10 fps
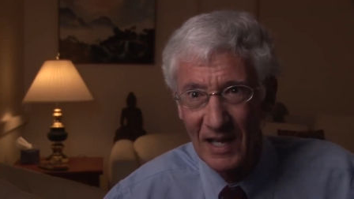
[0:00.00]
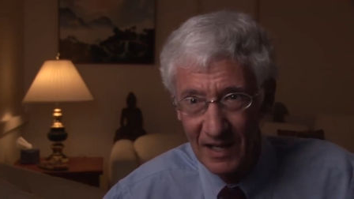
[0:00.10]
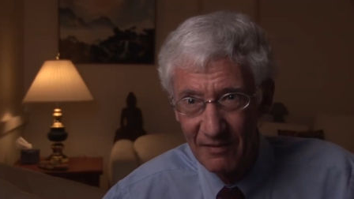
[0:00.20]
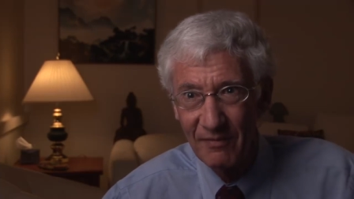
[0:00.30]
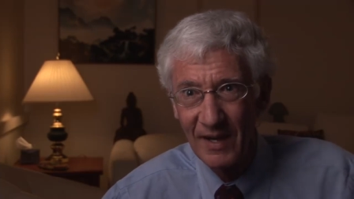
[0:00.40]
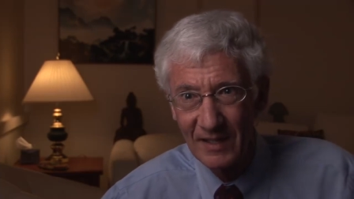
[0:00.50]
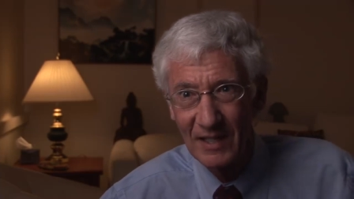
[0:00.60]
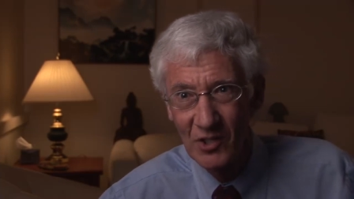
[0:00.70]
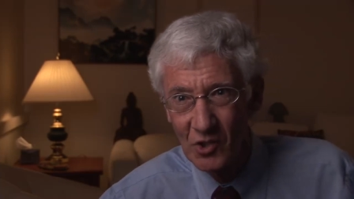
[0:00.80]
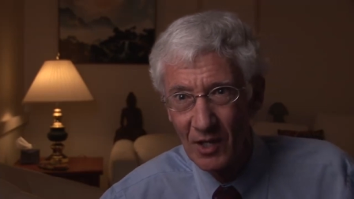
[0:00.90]
in
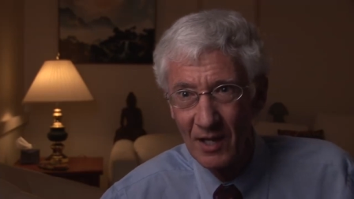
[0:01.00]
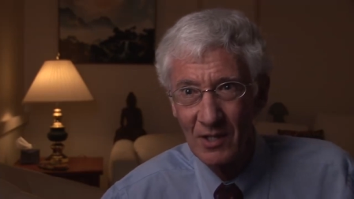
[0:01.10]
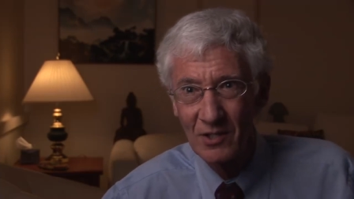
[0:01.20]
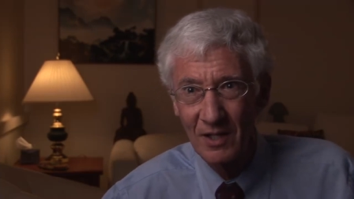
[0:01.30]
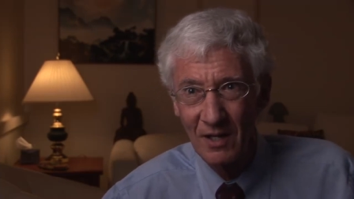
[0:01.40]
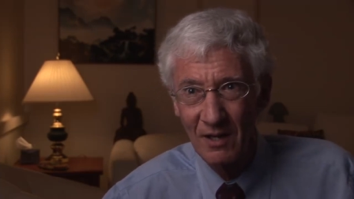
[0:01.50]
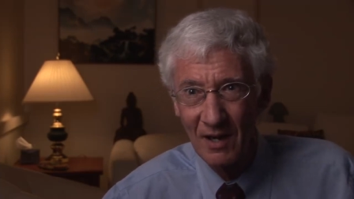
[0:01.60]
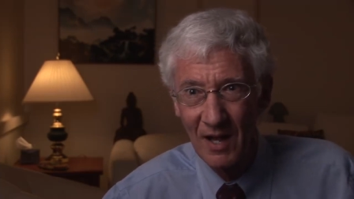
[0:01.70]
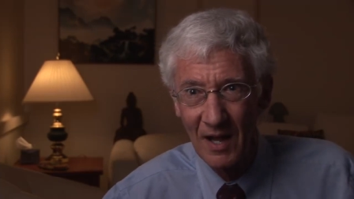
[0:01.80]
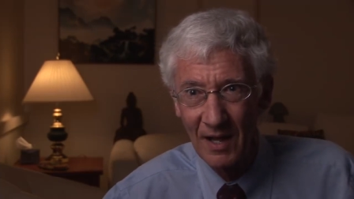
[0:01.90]
affecting change in their
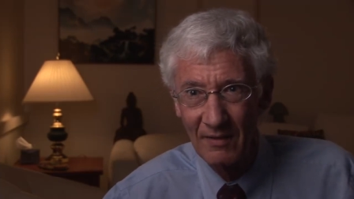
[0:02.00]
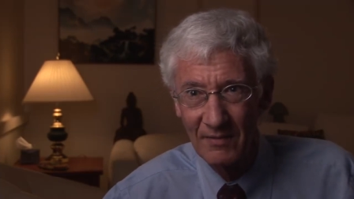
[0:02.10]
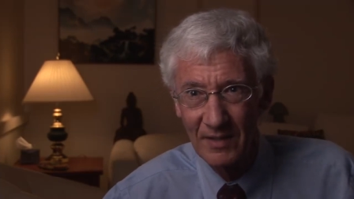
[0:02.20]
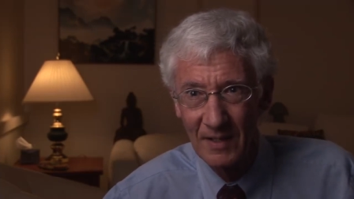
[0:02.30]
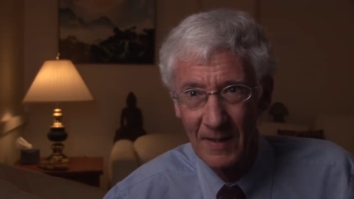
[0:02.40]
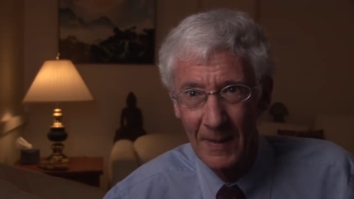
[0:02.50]
lives.